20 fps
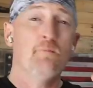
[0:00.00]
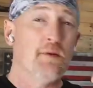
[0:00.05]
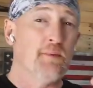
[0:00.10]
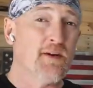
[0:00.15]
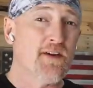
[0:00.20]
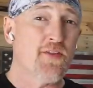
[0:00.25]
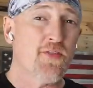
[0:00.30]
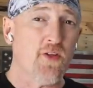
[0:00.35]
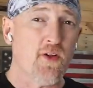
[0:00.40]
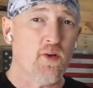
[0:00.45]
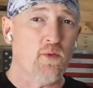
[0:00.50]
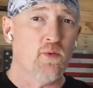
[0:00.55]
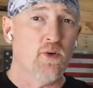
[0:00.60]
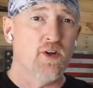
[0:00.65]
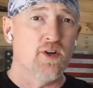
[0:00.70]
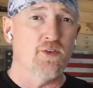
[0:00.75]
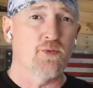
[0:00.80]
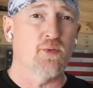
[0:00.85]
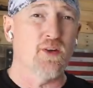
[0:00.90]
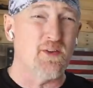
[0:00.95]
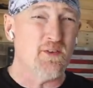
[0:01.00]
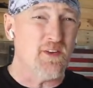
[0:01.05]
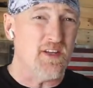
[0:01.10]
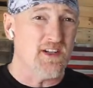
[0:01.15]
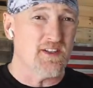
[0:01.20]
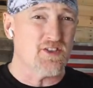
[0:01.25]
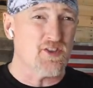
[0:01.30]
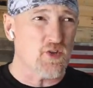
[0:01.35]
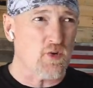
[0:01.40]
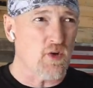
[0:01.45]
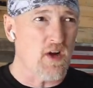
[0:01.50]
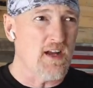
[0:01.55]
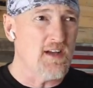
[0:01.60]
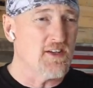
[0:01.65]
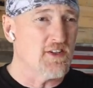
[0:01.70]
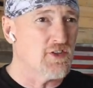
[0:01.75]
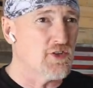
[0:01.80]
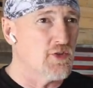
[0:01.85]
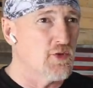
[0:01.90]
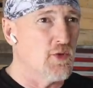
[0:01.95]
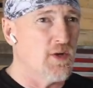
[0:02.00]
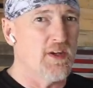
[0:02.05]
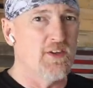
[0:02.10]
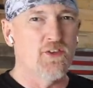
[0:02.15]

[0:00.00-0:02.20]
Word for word: But my thought was, what I want to try to do